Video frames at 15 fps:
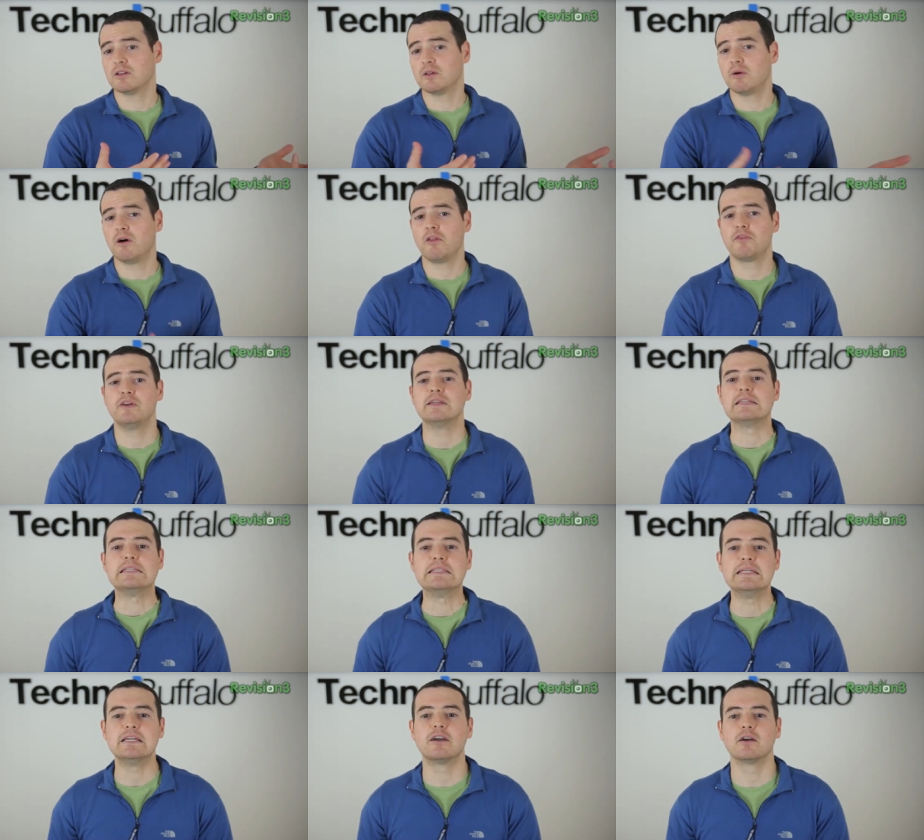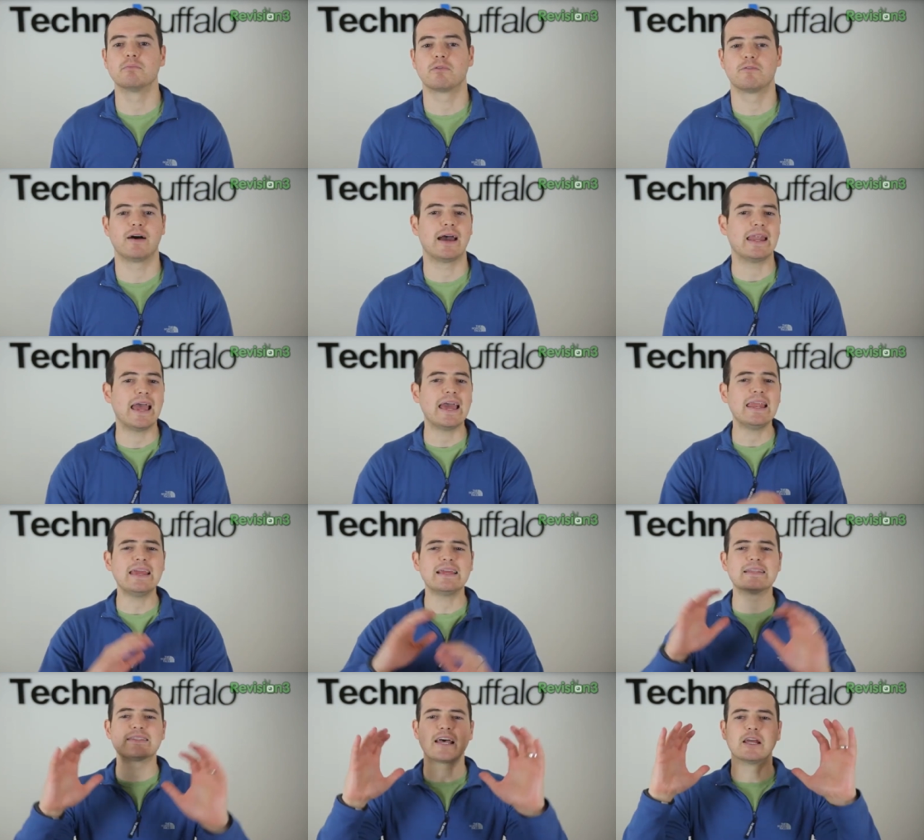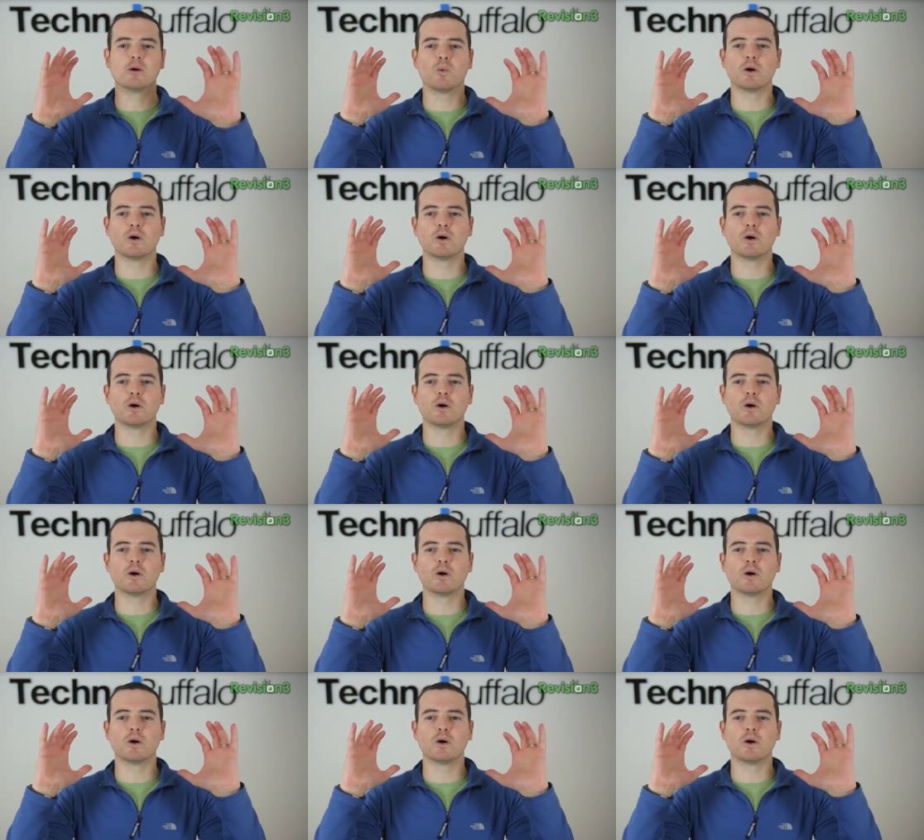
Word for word: although AllThingsD couldn't provide any insight